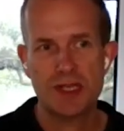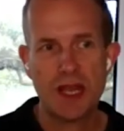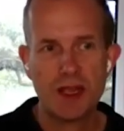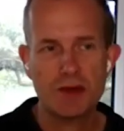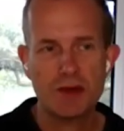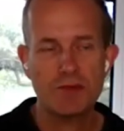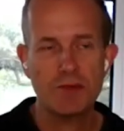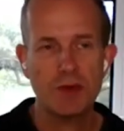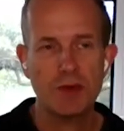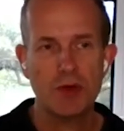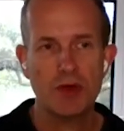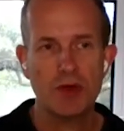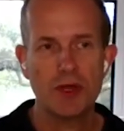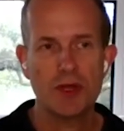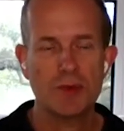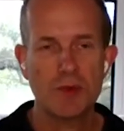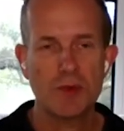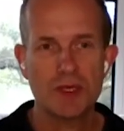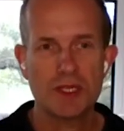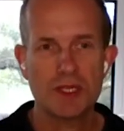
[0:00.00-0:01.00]
to the second
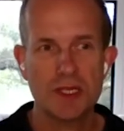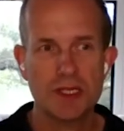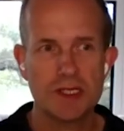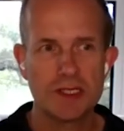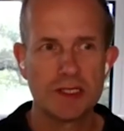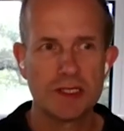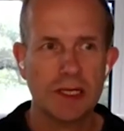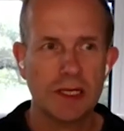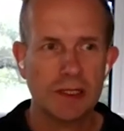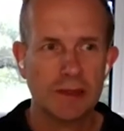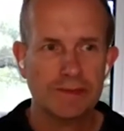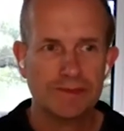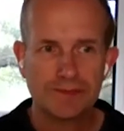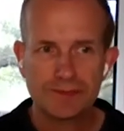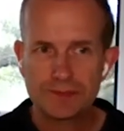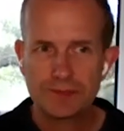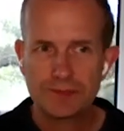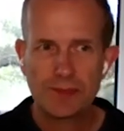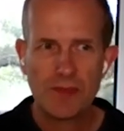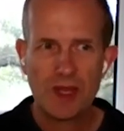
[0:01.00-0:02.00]
point which is
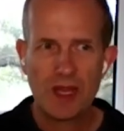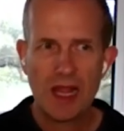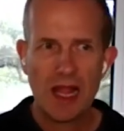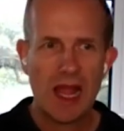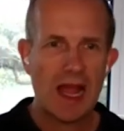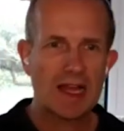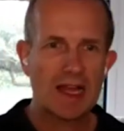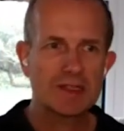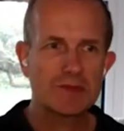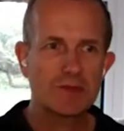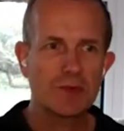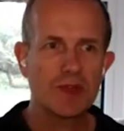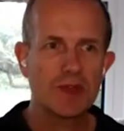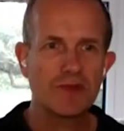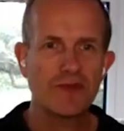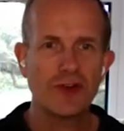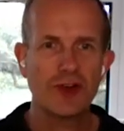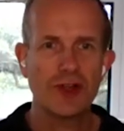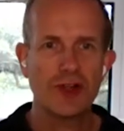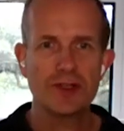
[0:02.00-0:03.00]

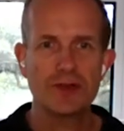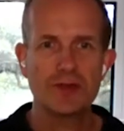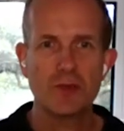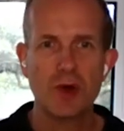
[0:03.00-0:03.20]
as with